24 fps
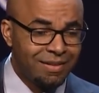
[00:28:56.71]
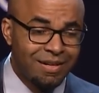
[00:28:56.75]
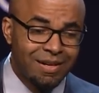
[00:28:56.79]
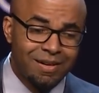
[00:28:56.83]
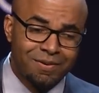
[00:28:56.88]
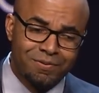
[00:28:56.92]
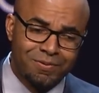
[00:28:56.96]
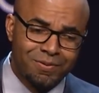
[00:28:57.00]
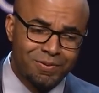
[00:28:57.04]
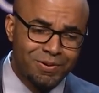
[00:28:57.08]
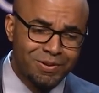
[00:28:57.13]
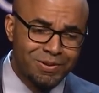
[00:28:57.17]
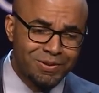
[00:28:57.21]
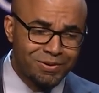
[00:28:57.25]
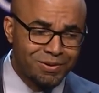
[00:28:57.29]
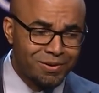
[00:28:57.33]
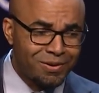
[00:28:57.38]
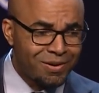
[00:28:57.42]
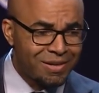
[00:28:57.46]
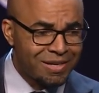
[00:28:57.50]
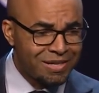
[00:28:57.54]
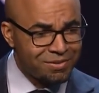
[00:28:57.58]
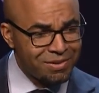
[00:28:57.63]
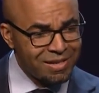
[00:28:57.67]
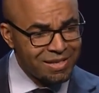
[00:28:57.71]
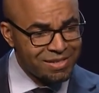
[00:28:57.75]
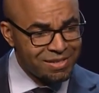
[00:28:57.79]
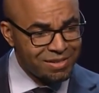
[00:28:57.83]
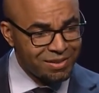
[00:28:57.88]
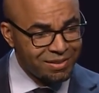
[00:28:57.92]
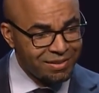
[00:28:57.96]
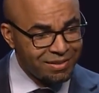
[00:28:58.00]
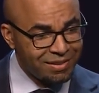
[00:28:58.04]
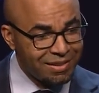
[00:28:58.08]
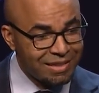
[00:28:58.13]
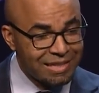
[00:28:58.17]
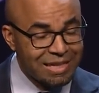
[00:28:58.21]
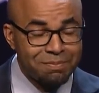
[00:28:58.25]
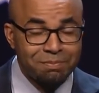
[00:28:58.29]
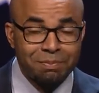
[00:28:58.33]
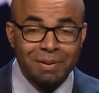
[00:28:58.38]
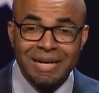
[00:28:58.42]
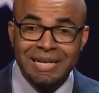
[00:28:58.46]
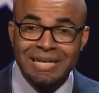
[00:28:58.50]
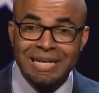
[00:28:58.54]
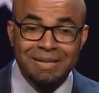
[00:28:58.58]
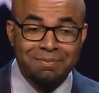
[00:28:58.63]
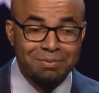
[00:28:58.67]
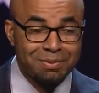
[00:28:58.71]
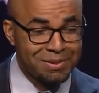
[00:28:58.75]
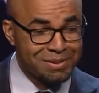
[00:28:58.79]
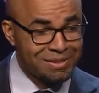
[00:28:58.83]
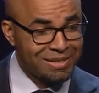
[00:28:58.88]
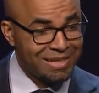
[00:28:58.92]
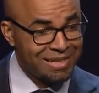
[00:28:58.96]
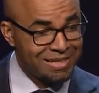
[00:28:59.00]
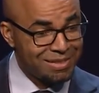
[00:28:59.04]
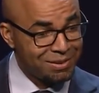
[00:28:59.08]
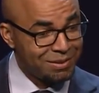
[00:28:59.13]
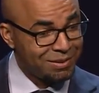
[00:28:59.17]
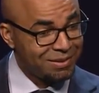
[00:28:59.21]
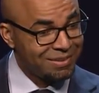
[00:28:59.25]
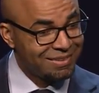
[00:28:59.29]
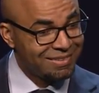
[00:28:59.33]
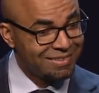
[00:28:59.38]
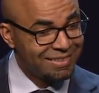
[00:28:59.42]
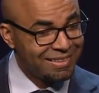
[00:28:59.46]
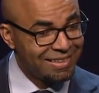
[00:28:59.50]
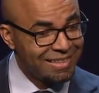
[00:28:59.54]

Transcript: a 4-drawer dresser, and a pineapple slicer.